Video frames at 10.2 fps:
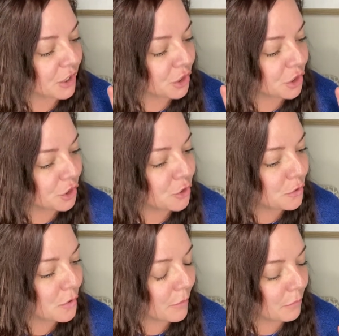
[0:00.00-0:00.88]

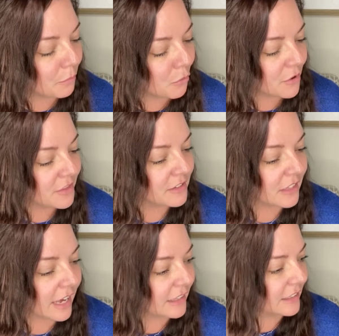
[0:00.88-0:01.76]
You more than
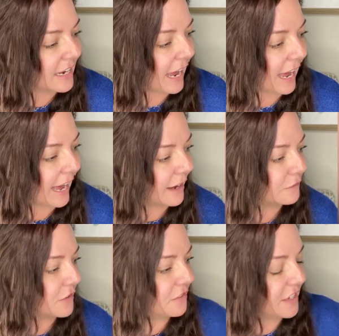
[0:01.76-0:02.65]
likely
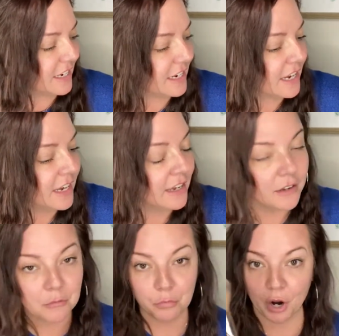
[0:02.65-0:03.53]
have the
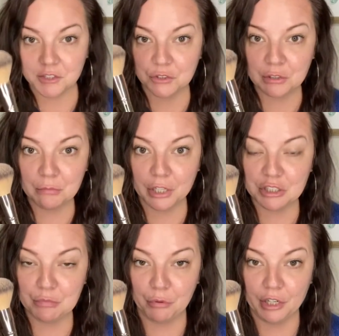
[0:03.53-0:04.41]
bronzer and
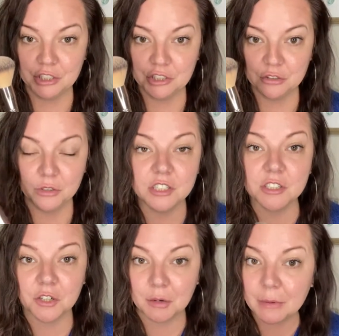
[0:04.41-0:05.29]
blush brush, which is
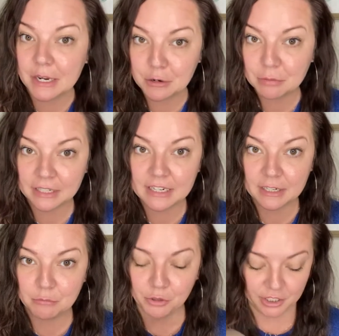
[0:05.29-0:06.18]
going to be your
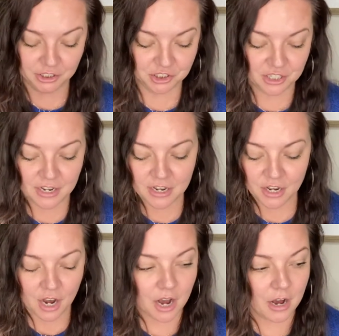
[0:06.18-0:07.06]
blending brush.
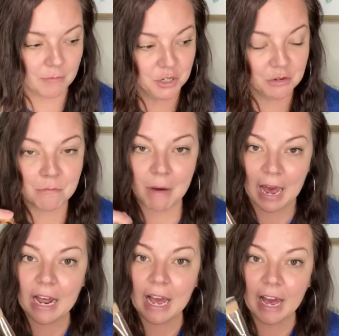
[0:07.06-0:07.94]
You
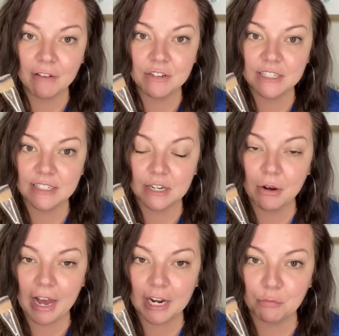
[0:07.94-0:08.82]
might have a detail
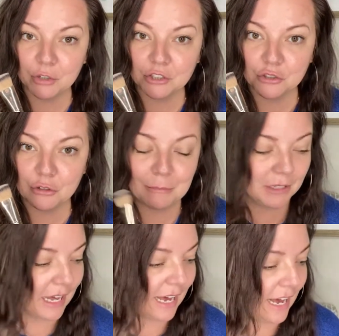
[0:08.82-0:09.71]
hack brush to
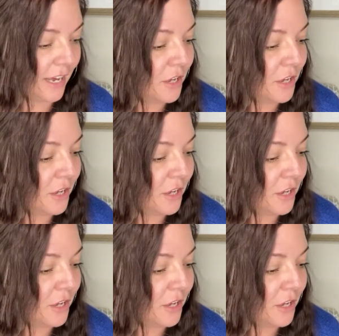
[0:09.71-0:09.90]
apply.